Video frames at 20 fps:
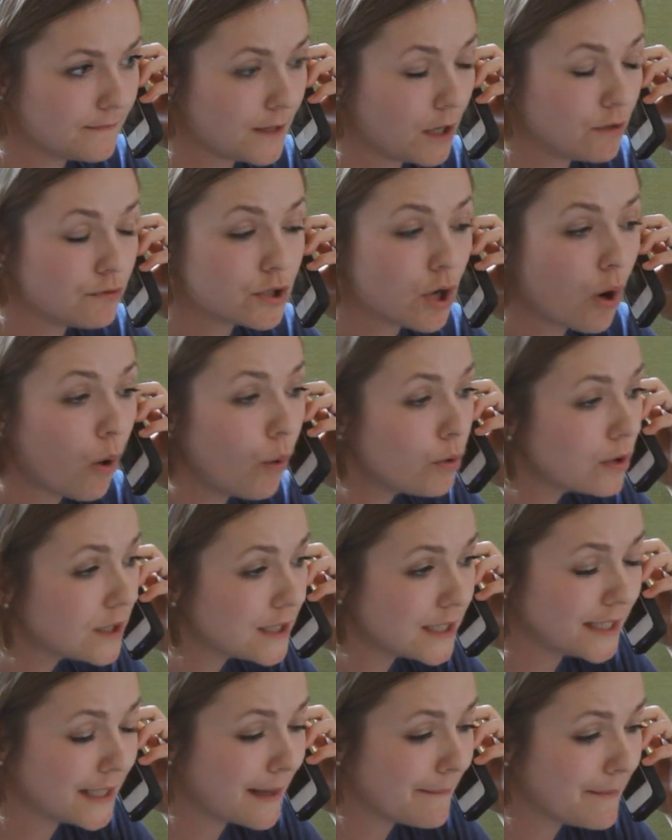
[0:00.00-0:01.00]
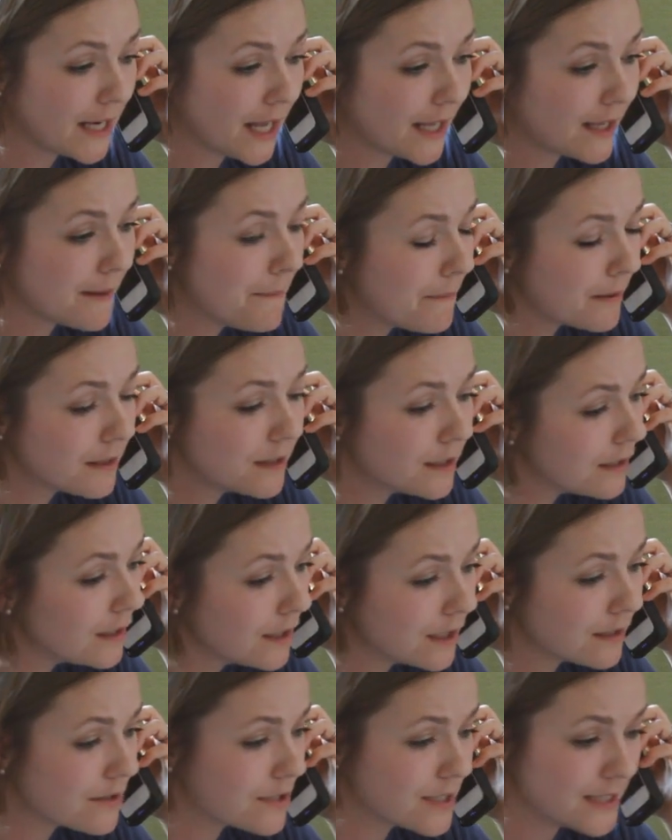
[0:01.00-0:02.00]
I'm oh, totally, I mean, I
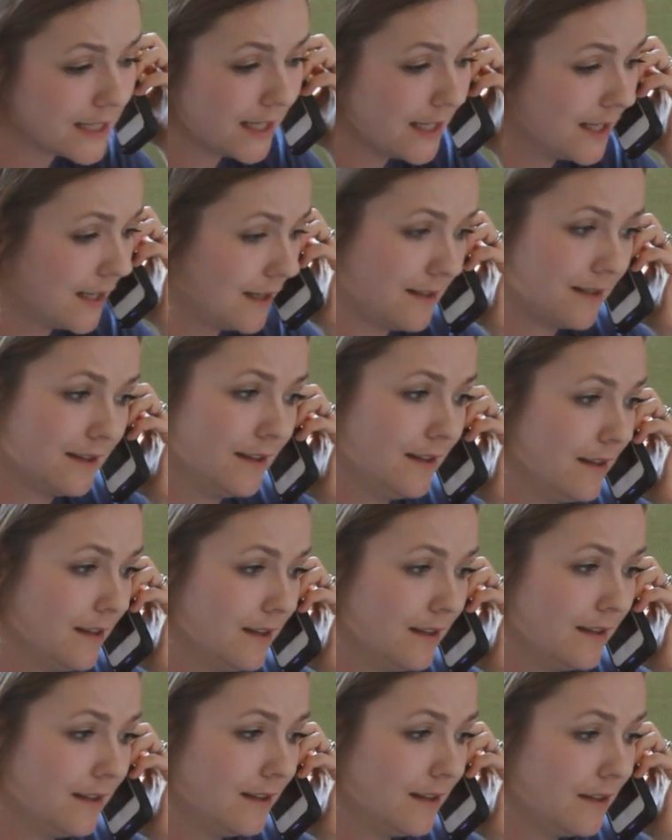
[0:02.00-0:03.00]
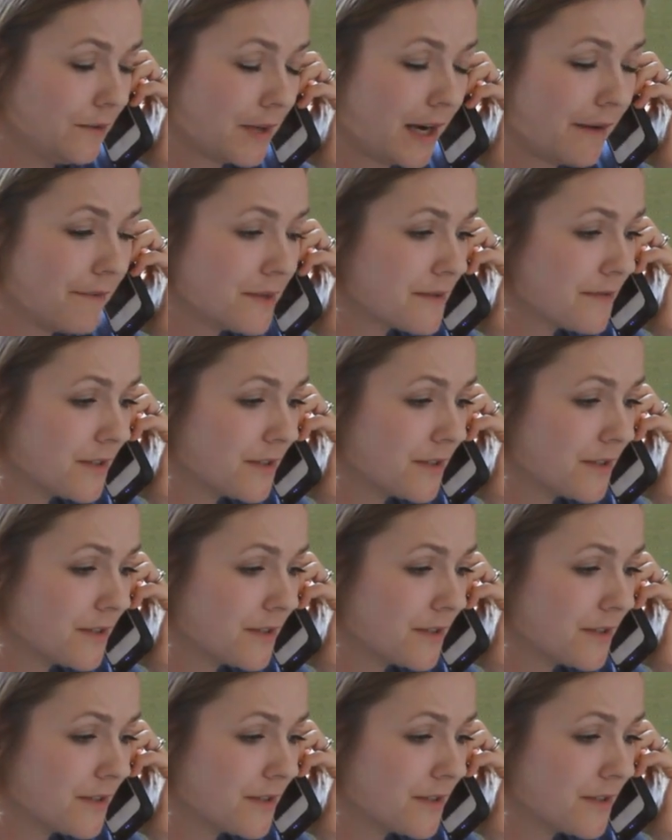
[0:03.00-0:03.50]
completely understand. When I was